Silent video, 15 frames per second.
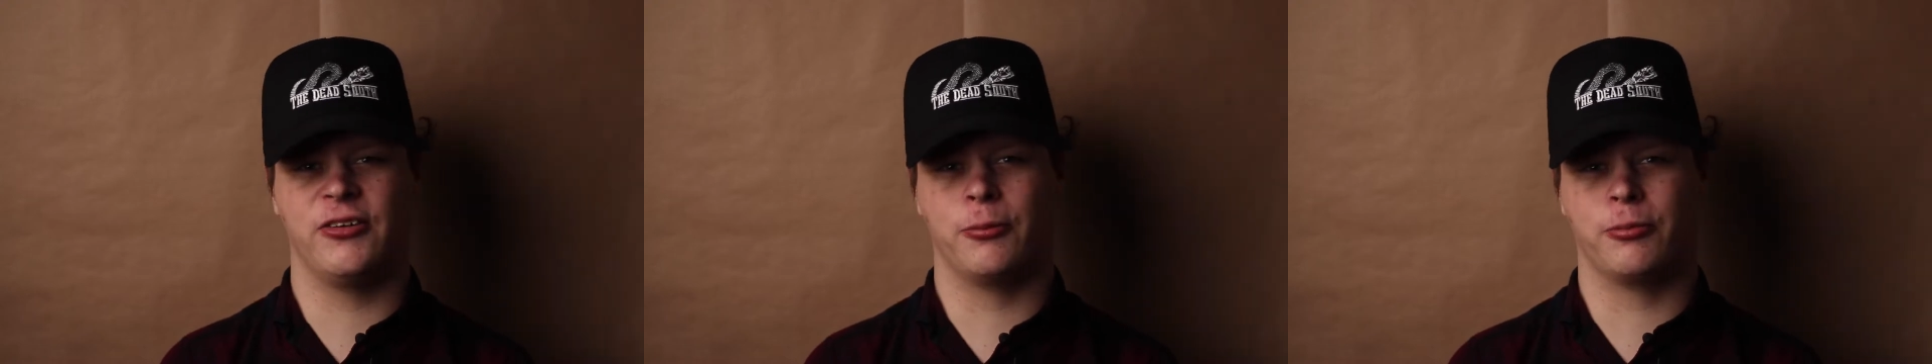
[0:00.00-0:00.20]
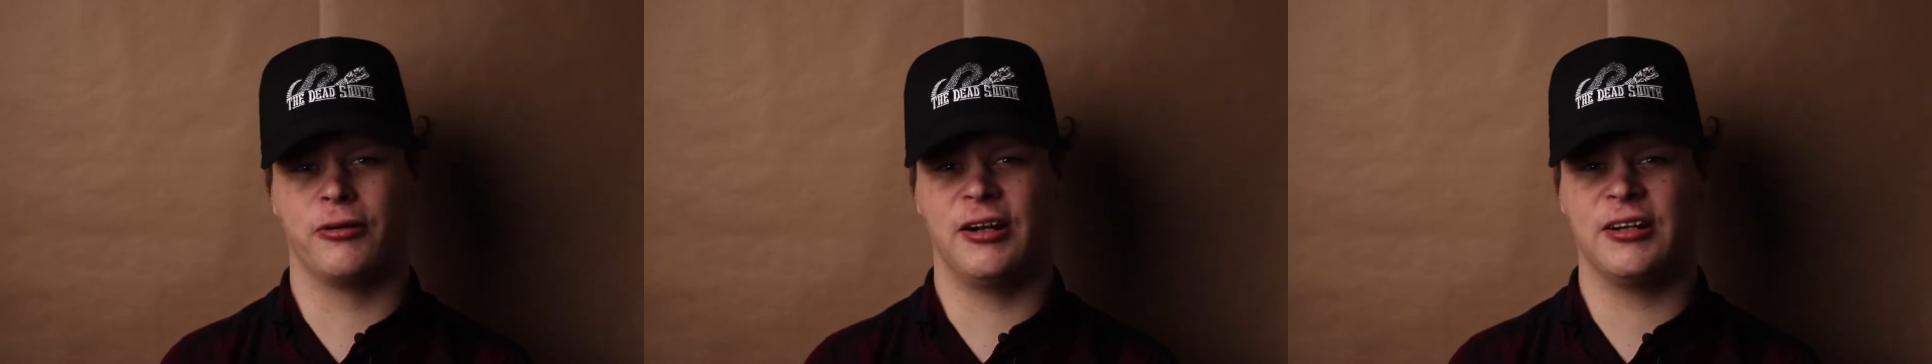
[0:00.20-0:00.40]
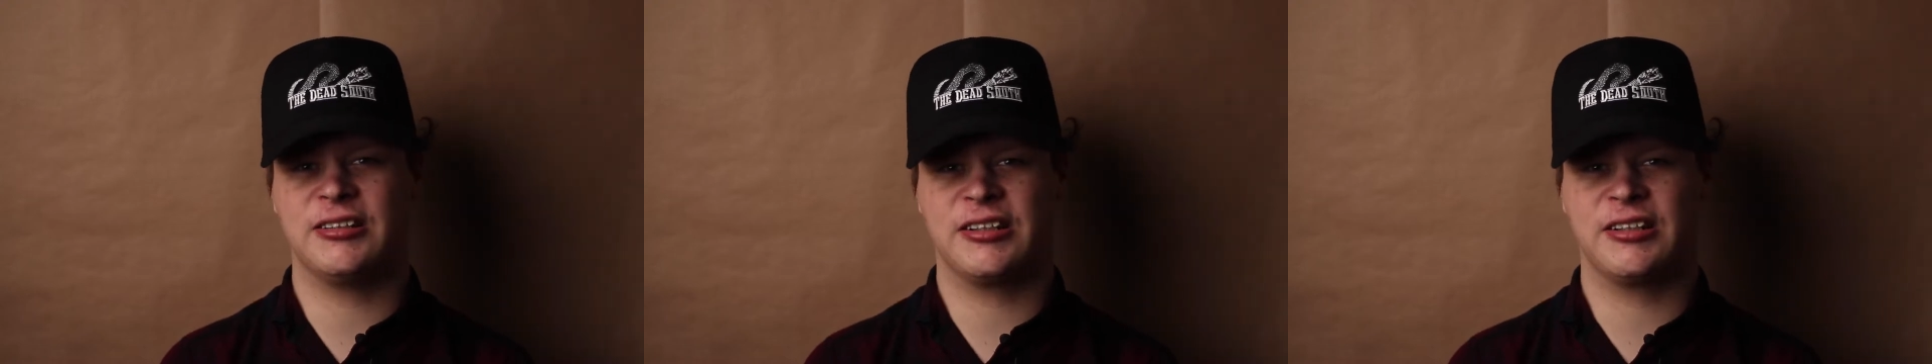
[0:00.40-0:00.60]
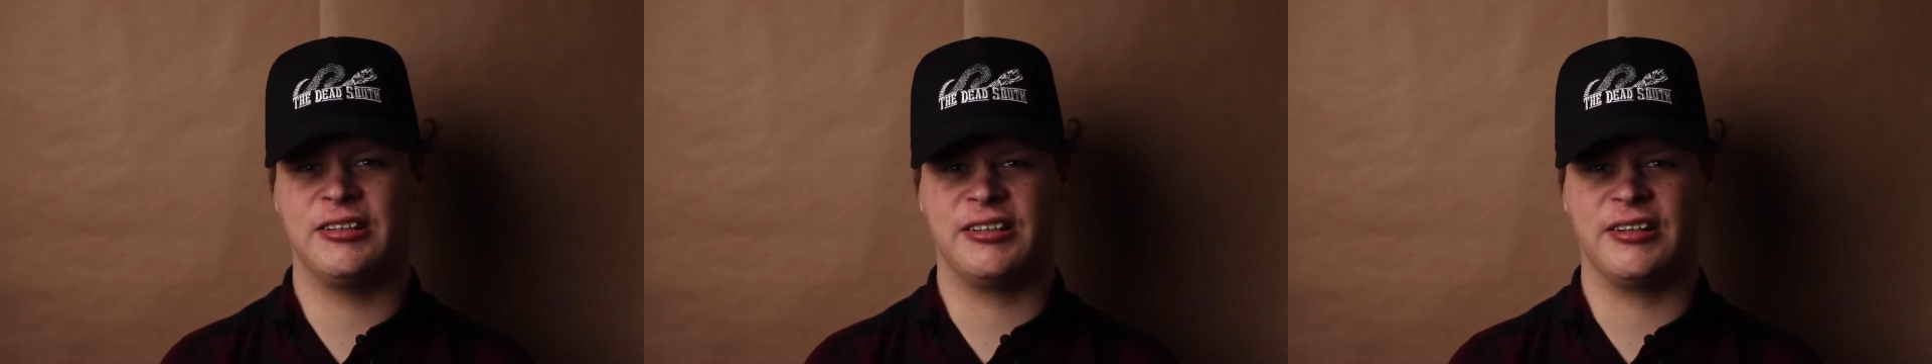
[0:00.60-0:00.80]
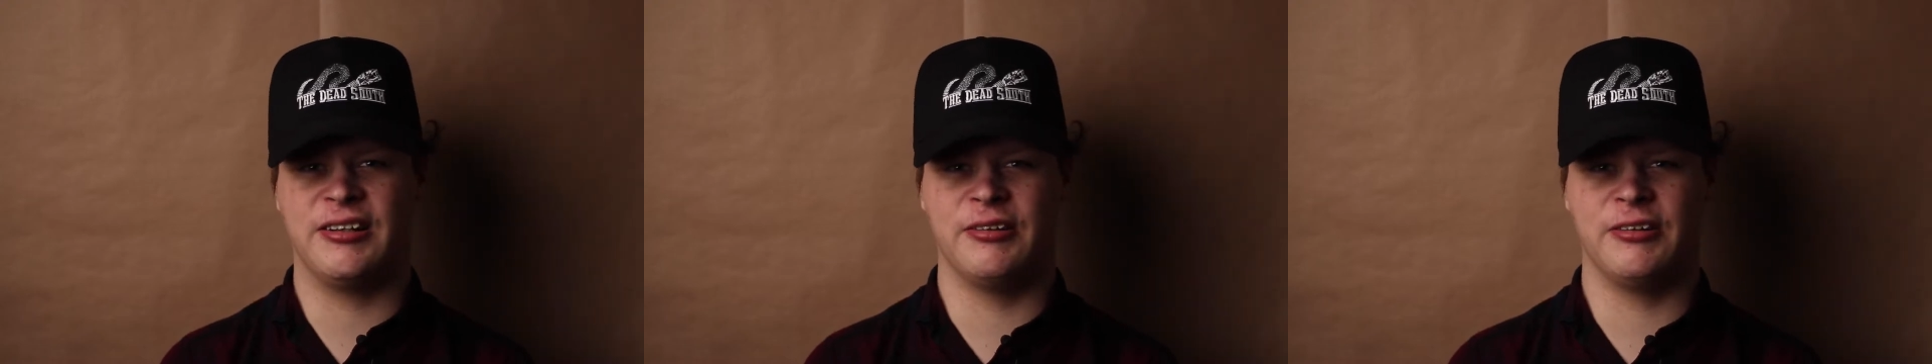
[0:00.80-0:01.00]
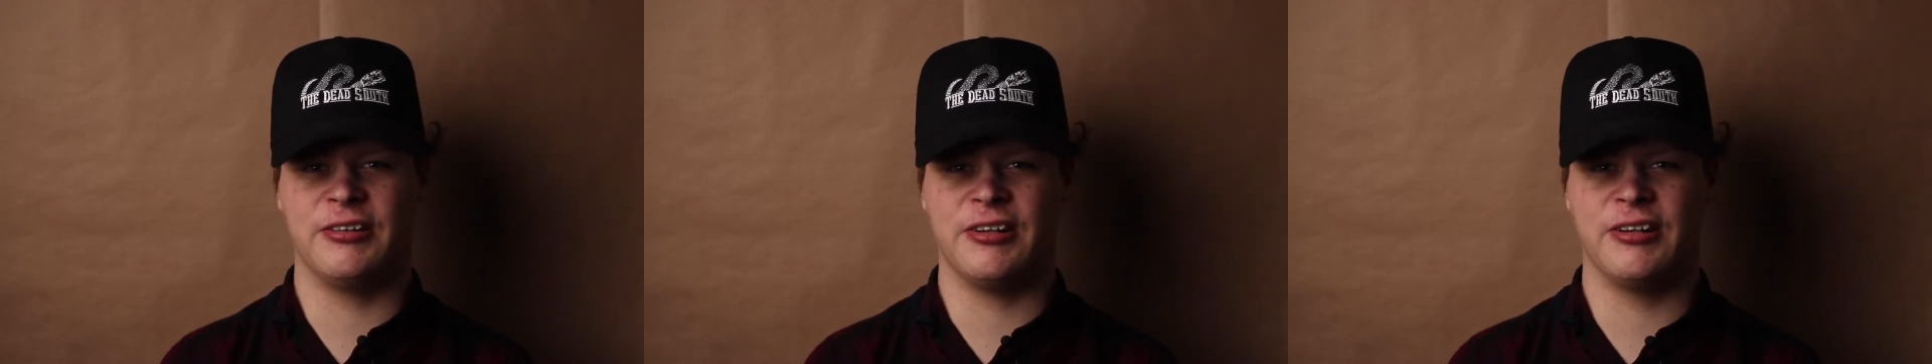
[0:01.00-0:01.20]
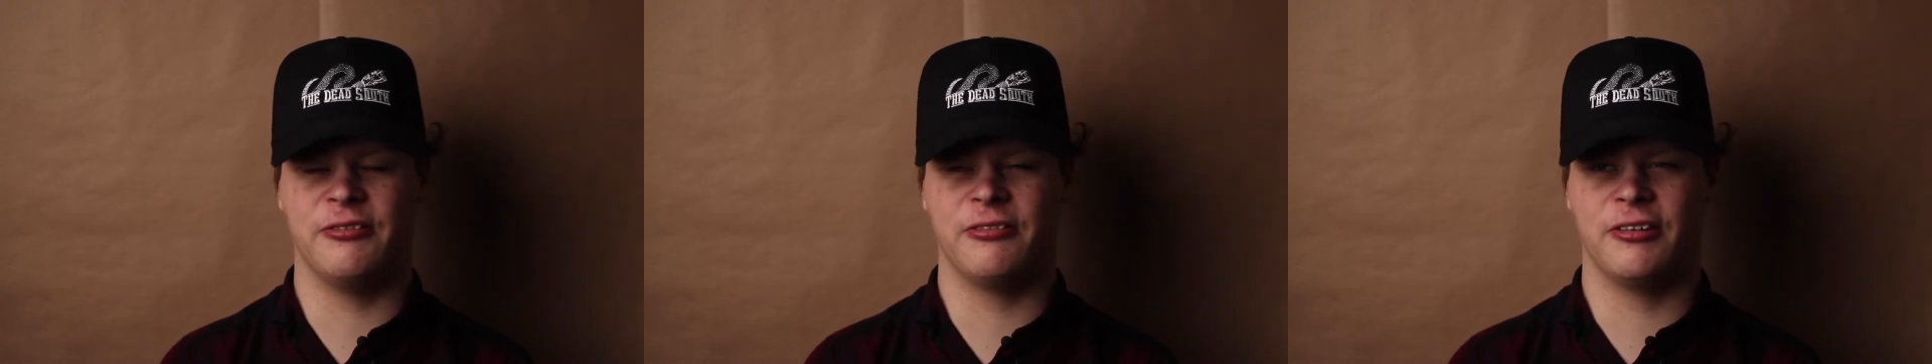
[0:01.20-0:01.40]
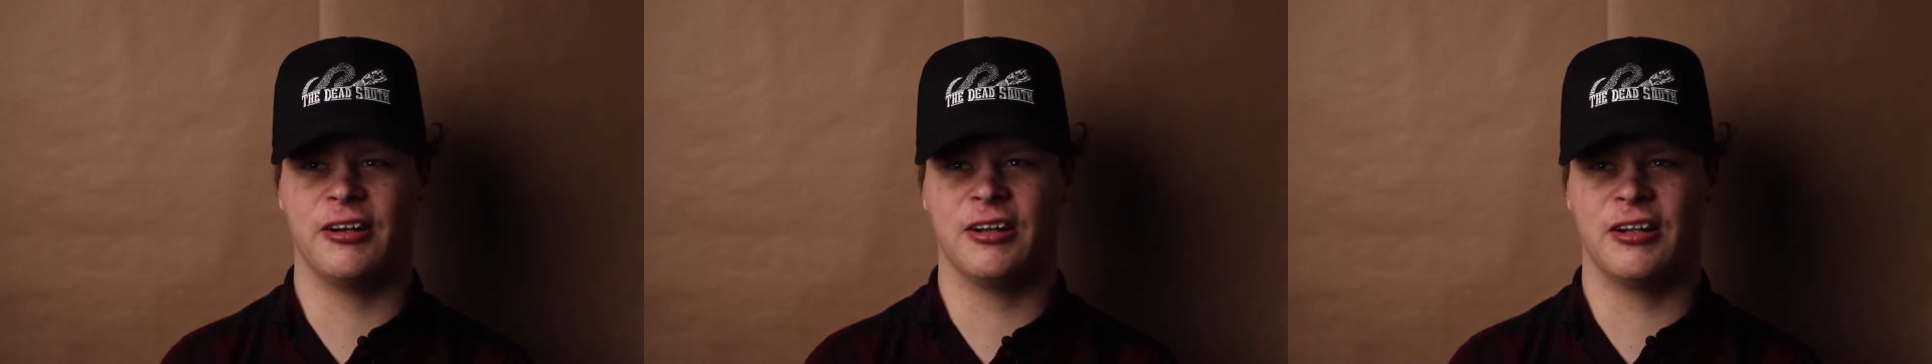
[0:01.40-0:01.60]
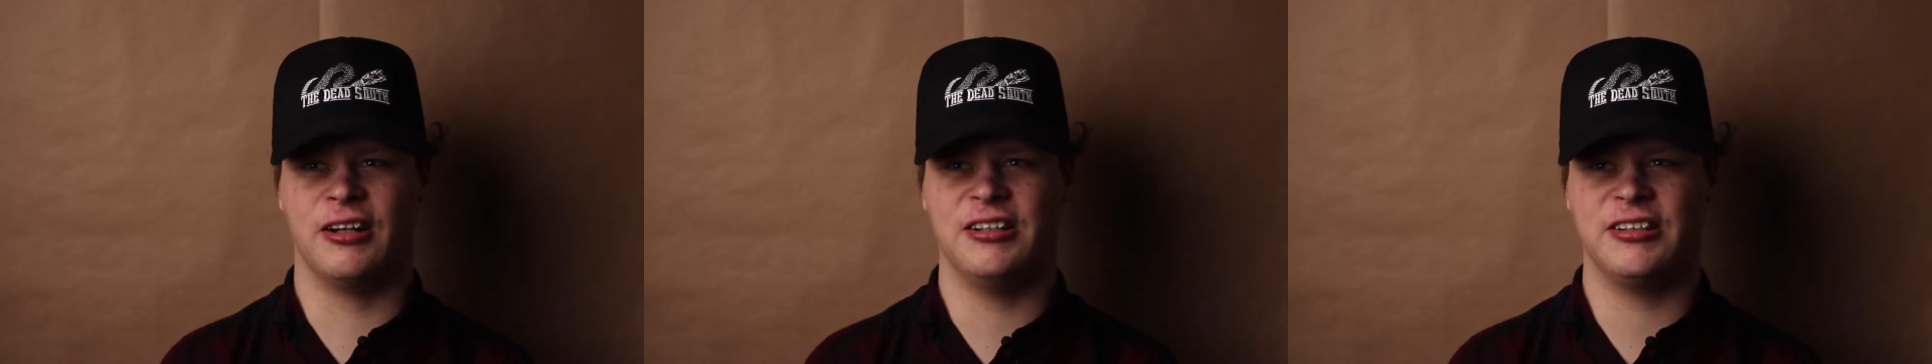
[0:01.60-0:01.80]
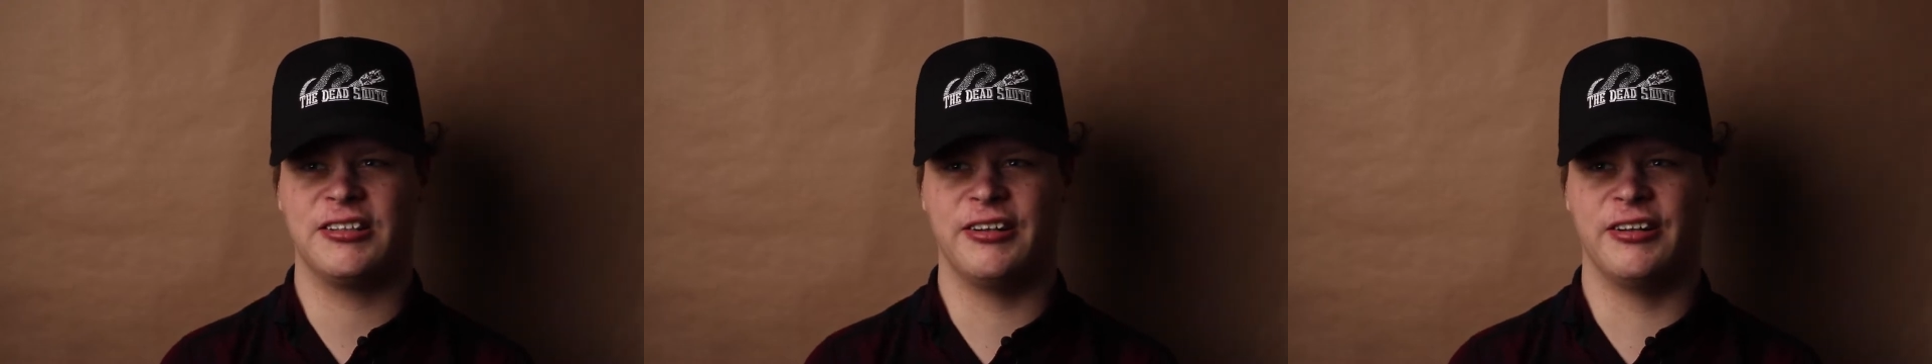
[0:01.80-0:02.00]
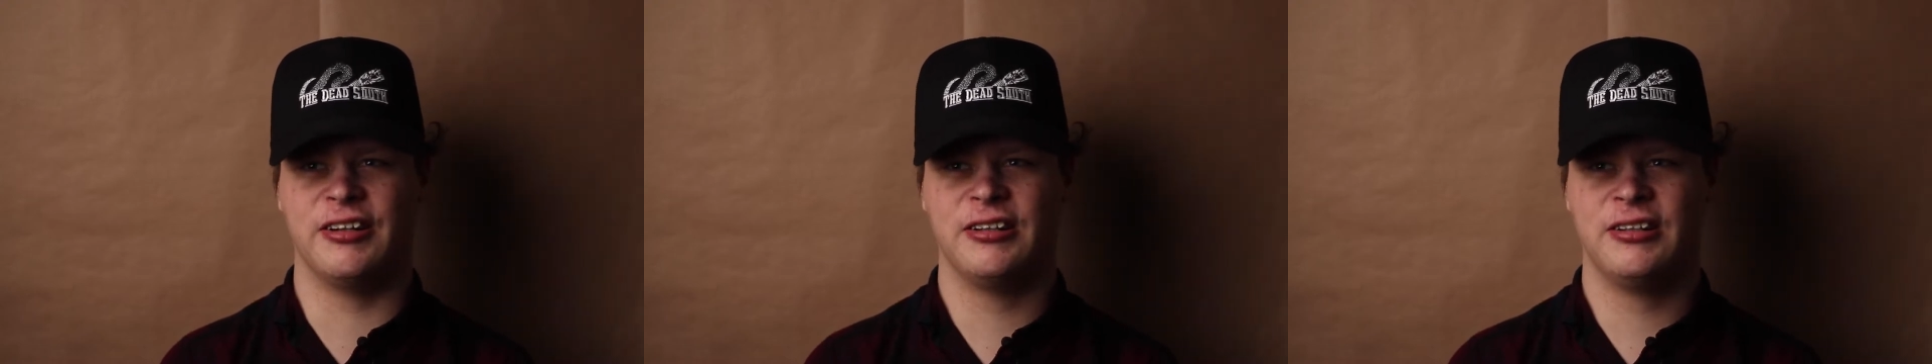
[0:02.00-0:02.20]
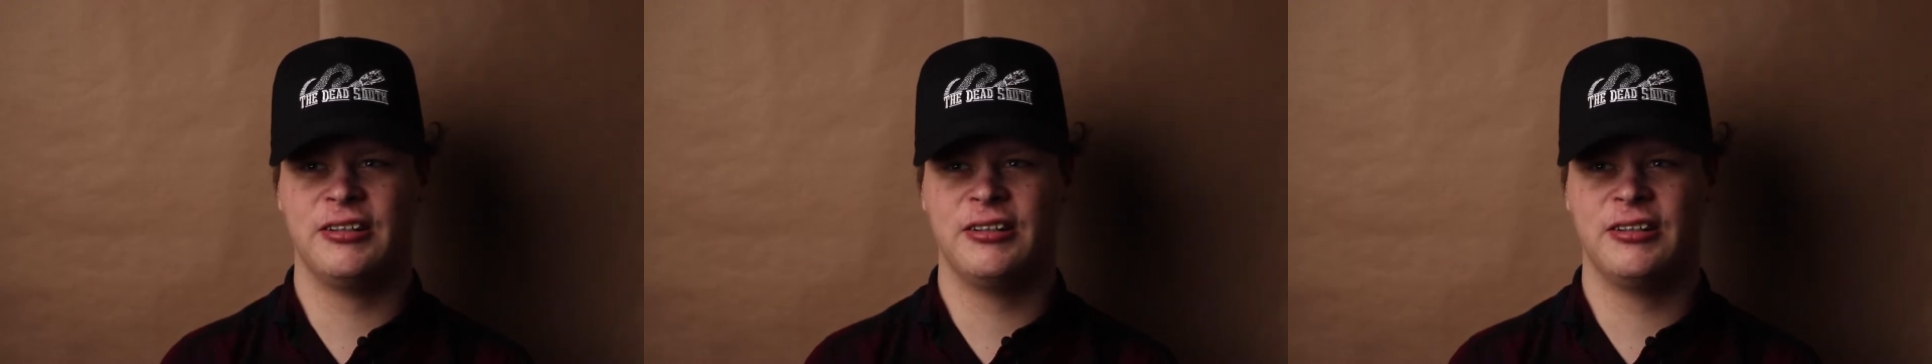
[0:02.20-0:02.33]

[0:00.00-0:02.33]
of bricks because you realise that